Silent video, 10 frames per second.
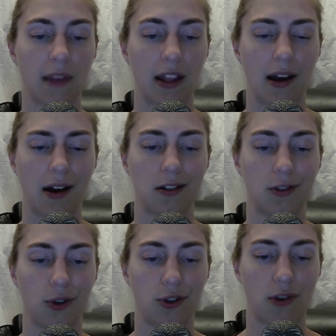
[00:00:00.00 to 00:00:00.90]
And
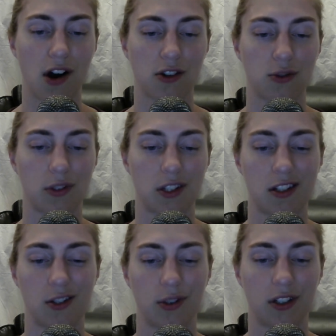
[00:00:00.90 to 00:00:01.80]
Lord Roxwood's
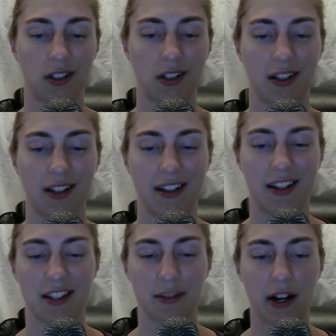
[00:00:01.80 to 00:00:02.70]
steward,
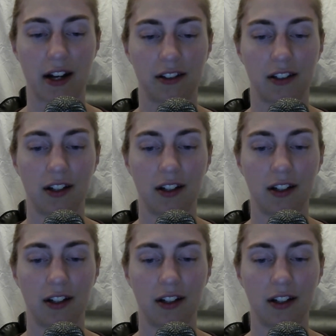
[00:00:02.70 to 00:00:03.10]
he smiled.